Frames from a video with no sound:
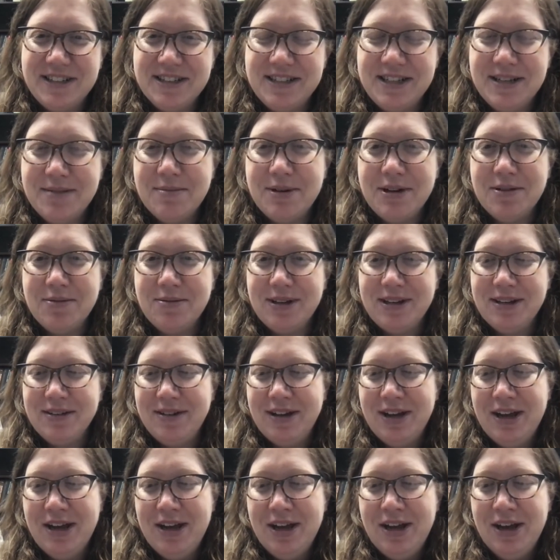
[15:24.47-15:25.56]
Tim Irwin
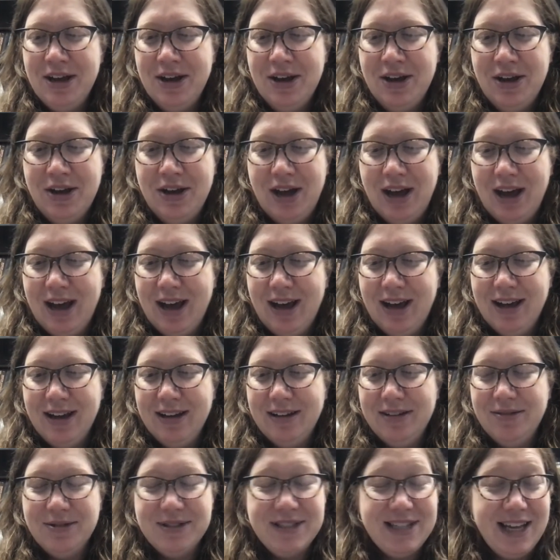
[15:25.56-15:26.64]

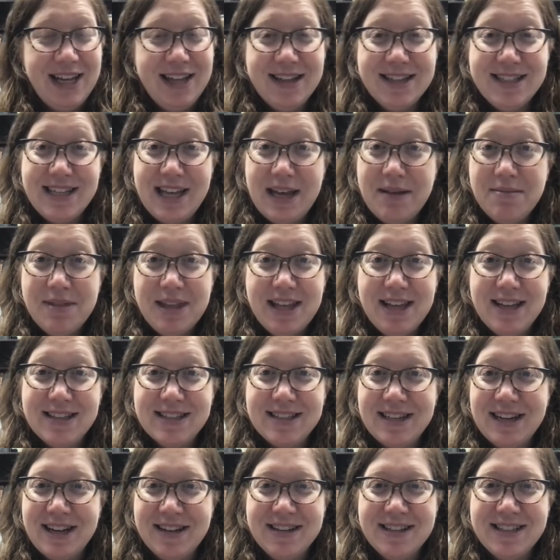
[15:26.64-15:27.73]
were saying the same things
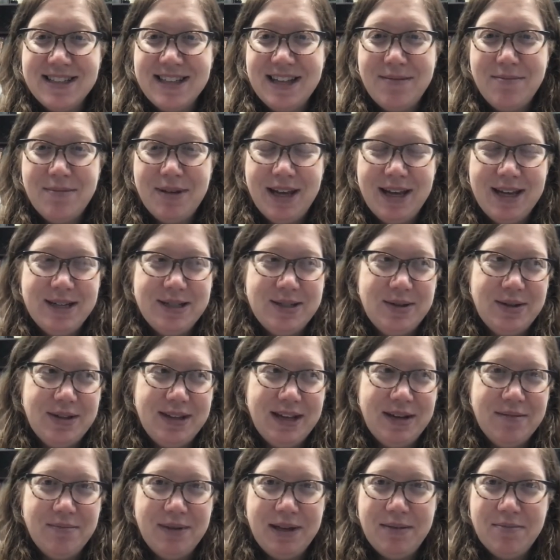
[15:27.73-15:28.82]
and on the same page
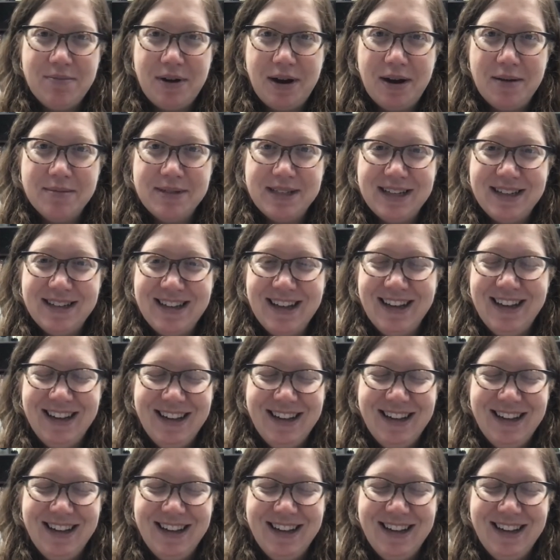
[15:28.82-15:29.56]
without being prompted.